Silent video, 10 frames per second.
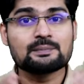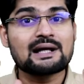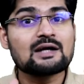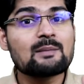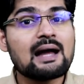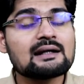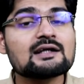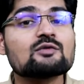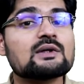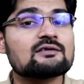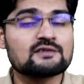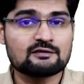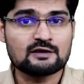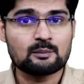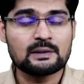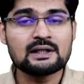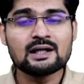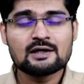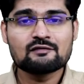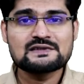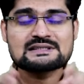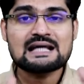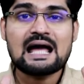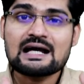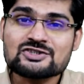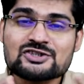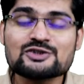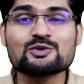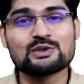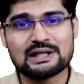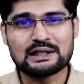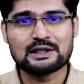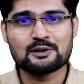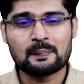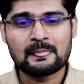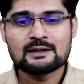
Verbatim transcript: pragmatic way of development which is action oriented.